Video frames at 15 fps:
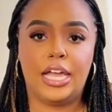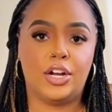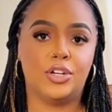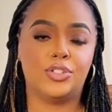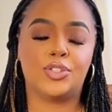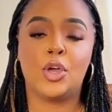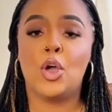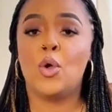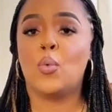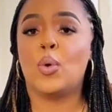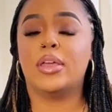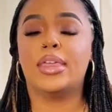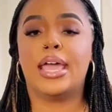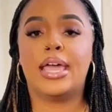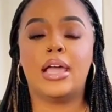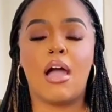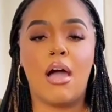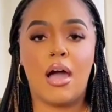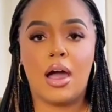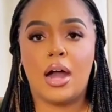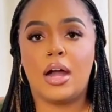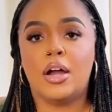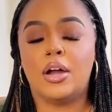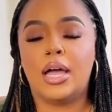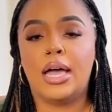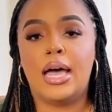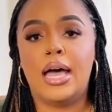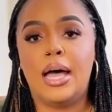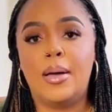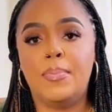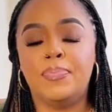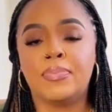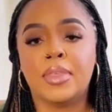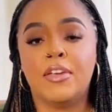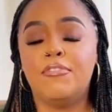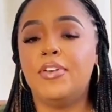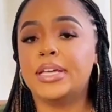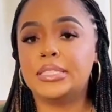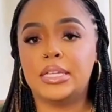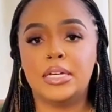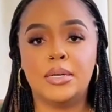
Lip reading: surfaced online, Mira's case file was ready.